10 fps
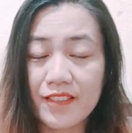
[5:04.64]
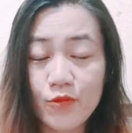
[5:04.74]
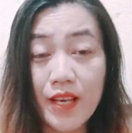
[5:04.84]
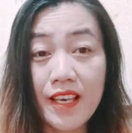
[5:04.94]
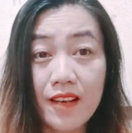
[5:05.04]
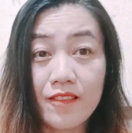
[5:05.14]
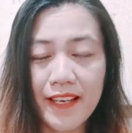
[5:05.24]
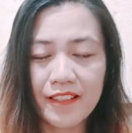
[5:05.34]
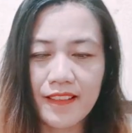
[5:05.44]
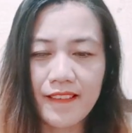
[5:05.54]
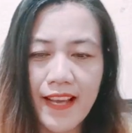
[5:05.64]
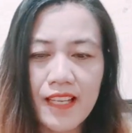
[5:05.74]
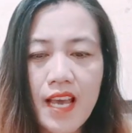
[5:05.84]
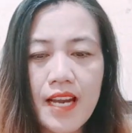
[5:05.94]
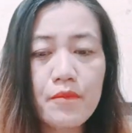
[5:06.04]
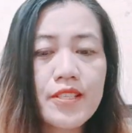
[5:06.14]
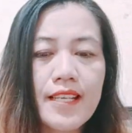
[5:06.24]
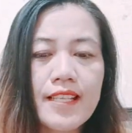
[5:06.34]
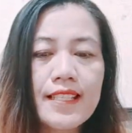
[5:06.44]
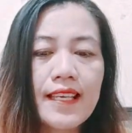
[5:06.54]
drinking wine, right? Number
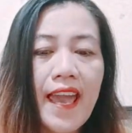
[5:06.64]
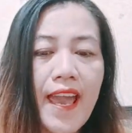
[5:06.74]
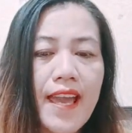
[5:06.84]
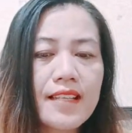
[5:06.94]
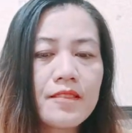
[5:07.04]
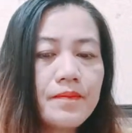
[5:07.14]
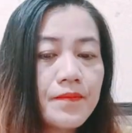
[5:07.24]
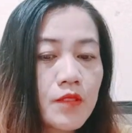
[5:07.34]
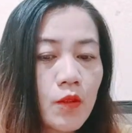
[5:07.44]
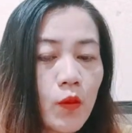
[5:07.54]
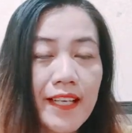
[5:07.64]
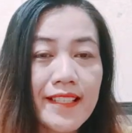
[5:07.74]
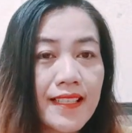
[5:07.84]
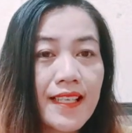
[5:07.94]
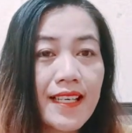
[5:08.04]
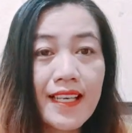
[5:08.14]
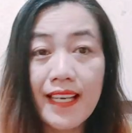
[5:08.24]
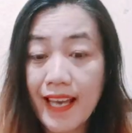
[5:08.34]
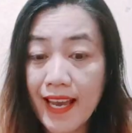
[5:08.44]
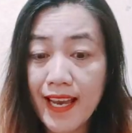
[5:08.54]
6, can what?
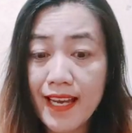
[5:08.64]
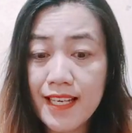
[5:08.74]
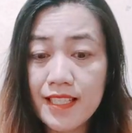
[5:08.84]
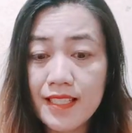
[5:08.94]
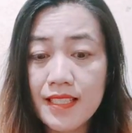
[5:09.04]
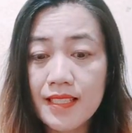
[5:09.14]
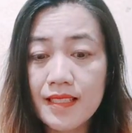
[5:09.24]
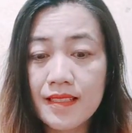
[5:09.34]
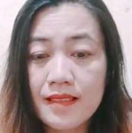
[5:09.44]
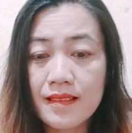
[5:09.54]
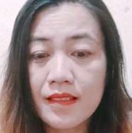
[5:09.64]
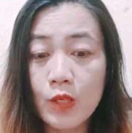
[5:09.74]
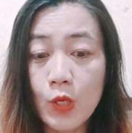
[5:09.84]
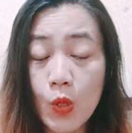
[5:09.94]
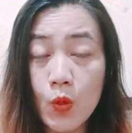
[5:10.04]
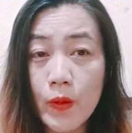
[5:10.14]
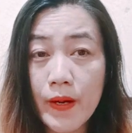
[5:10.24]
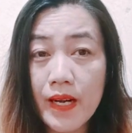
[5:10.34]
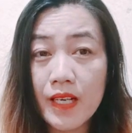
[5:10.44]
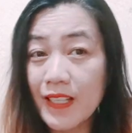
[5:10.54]
can
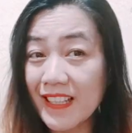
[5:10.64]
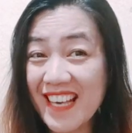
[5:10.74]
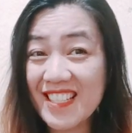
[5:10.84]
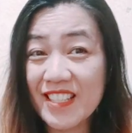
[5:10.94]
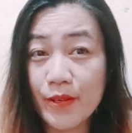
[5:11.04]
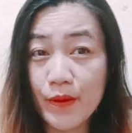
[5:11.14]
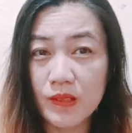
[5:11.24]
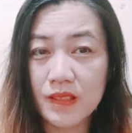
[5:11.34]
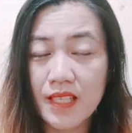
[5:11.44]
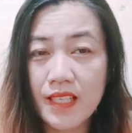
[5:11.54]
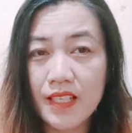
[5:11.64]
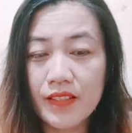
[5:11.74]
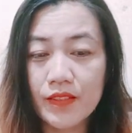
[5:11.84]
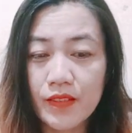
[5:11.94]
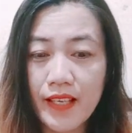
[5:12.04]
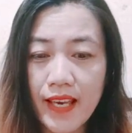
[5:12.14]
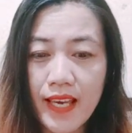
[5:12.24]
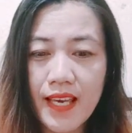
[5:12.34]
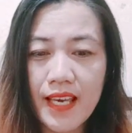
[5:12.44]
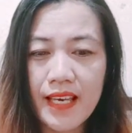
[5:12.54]
lower cholesterol.
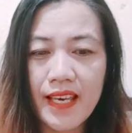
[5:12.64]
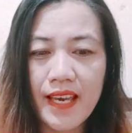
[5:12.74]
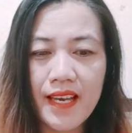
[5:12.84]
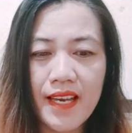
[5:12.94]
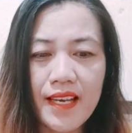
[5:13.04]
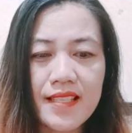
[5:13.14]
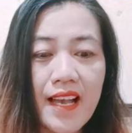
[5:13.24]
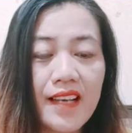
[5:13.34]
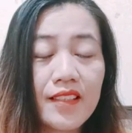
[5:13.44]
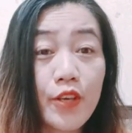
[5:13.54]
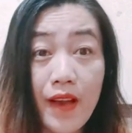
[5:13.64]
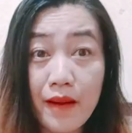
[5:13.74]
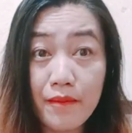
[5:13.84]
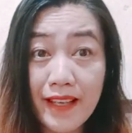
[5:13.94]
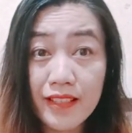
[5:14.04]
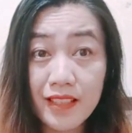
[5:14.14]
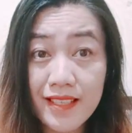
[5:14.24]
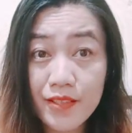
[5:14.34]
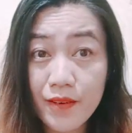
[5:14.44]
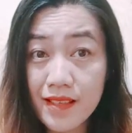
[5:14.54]
Okay, yes. Do you have bad
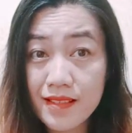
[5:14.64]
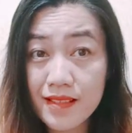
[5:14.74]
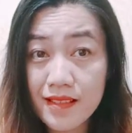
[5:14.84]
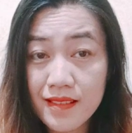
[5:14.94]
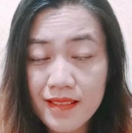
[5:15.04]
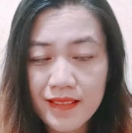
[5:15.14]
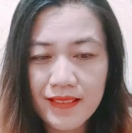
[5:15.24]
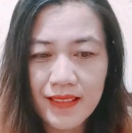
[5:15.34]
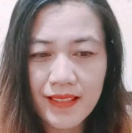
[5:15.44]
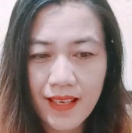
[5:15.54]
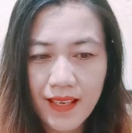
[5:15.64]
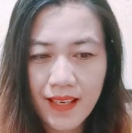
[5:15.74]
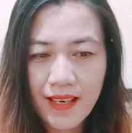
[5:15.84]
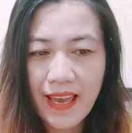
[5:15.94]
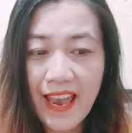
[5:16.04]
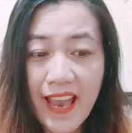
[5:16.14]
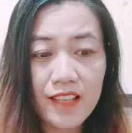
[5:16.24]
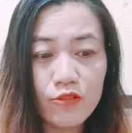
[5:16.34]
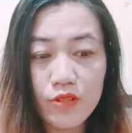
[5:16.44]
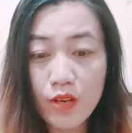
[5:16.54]
cholesterols? Okay,
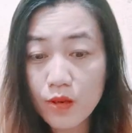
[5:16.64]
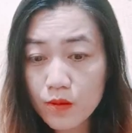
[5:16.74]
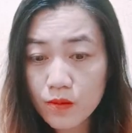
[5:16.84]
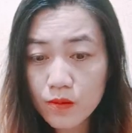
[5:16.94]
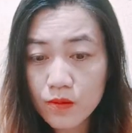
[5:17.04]
and no